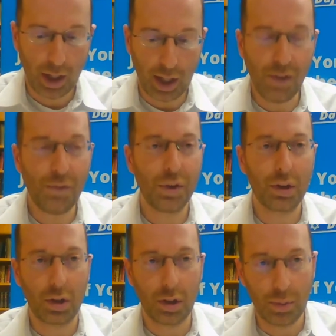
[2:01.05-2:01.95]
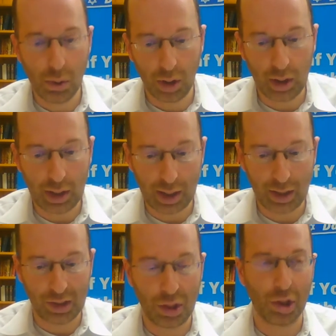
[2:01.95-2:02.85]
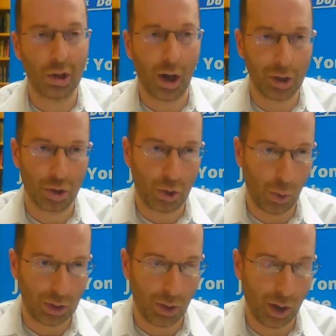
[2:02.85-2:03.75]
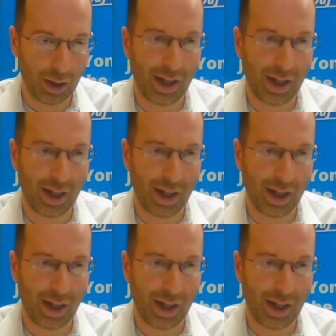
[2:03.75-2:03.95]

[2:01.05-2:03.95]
If the community is the larger courtyard